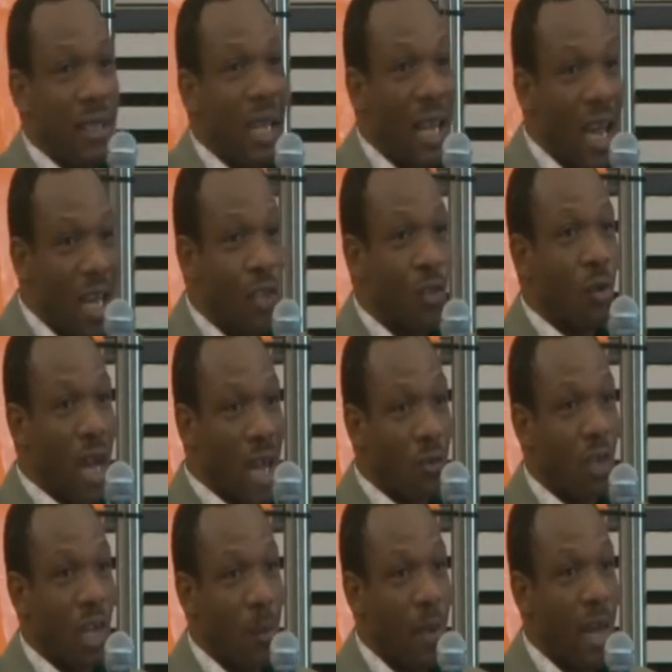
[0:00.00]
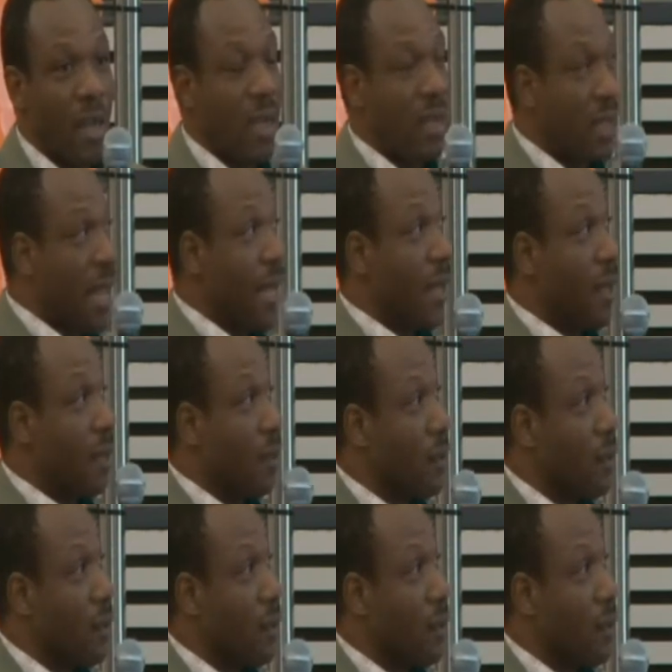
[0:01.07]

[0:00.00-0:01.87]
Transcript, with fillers: That has to actually be undertaken.